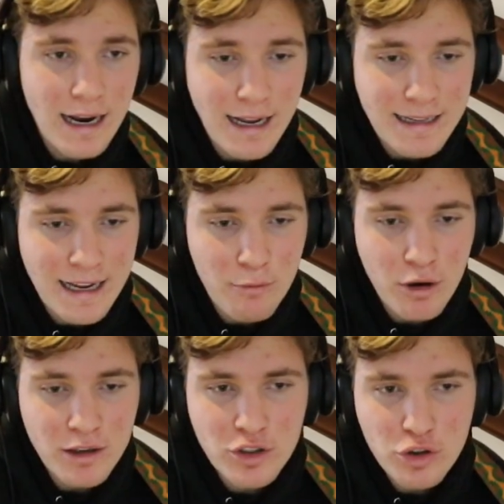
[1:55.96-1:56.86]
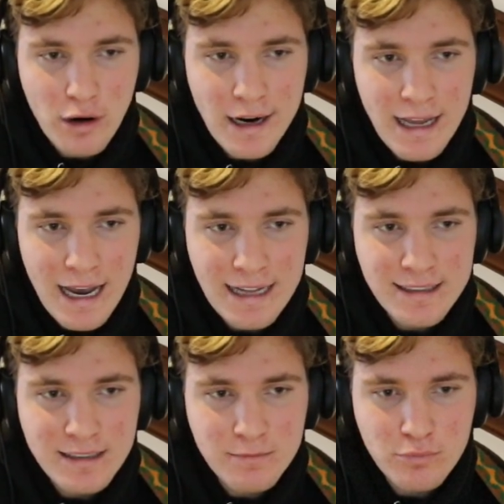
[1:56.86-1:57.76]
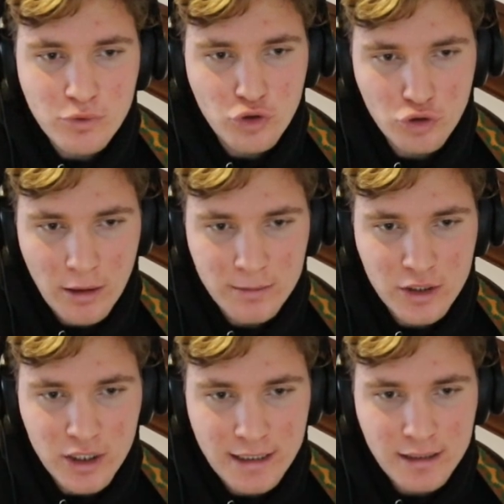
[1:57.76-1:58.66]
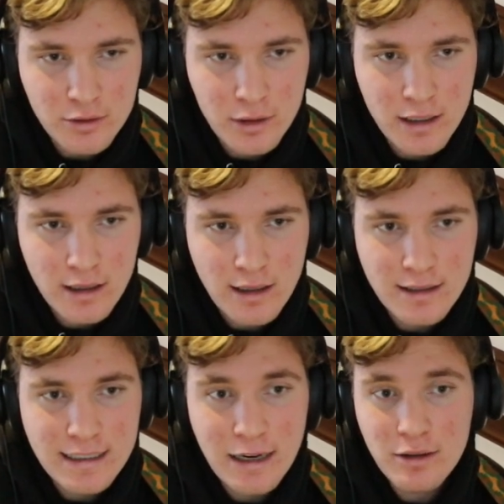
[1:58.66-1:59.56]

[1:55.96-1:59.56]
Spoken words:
I like that. We're gonna try to add some drum shit to it. Let's see